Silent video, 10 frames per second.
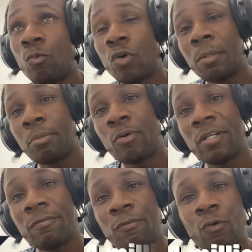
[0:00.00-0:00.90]

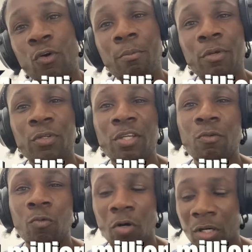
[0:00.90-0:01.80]
1.4
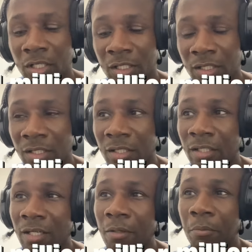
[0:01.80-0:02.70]
million won
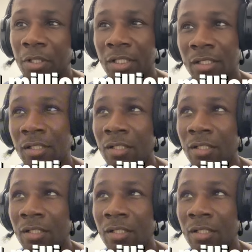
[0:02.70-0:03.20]
a month.